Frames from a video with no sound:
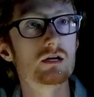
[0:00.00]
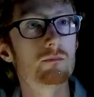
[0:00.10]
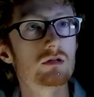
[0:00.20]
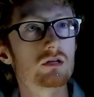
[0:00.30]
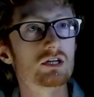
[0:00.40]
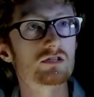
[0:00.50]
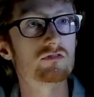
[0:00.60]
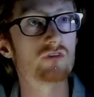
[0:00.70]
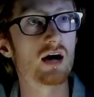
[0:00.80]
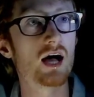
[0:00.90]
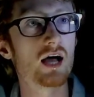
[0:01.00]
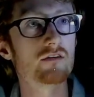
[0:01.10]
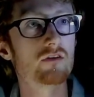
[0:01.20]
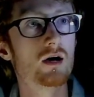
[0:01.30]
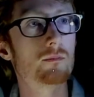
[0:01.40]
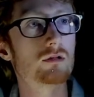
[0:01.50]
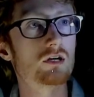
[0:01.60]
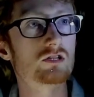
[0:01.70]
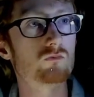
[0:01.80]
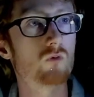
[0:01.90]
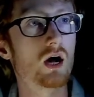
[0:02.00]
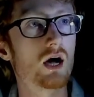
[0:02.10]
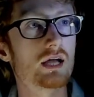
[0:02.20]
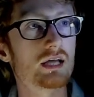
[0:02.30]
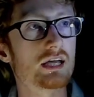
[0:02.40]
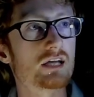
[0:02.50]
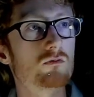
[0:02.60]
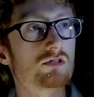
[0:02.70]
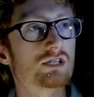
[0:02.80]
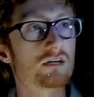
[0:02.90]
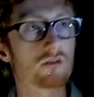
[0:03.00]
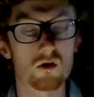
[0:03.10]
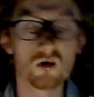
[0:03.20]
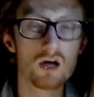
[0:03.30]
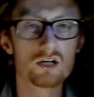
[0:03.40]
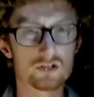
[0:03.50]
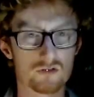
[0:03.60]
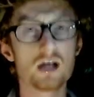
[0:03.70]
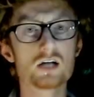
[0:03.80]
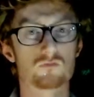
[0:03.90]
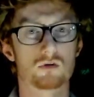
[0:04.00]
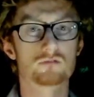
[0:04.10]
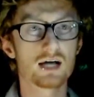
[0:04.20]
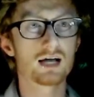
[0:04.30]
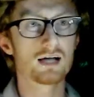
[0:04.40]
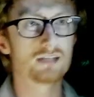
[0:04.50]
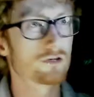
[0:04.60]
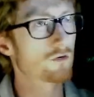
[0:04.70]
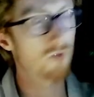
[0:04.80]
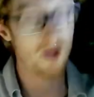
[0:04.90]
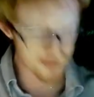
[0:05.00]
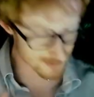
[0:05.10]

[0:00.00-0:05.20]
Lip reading: plus 5 plus y equals 0. Strange one. Like I said, your y is